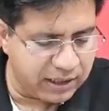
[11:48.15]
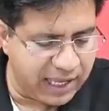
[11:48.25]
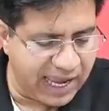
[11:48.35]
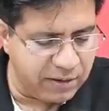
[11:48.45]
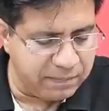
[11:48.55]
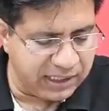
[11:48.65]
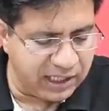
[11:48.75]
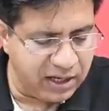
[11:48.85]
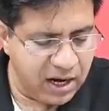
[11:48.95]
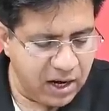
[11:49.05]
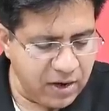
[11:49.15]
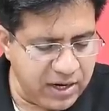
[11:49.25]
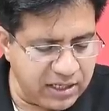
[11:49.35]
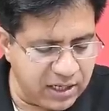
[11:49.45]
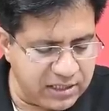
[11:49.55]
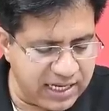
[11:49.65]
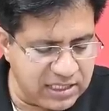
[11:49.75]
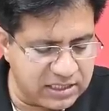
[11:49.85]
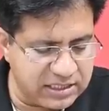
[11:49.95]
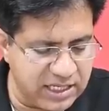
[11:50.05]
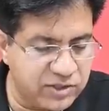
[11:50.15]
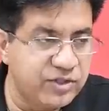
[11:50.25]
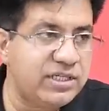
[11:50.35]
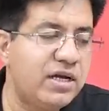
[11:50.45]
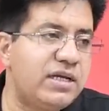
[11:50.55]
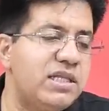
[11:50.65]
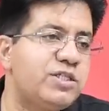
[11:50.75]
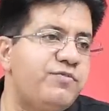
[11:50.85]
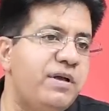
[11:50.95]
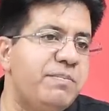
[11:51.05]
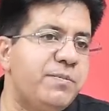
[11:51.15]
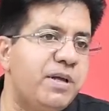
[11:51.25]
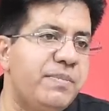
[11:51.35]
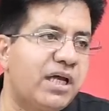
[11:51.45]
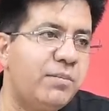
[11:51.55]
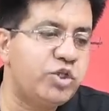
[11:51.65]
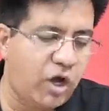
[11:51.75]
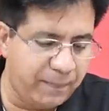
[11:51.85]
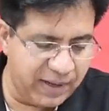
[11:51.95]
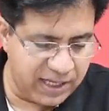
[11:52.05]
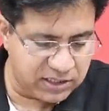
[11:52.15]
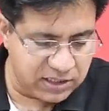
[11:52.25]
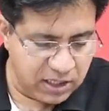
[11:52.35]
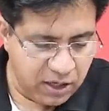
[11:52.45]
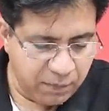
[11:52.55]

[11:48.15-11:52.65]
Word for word: can mean redundancies, redundancies when people become jobless.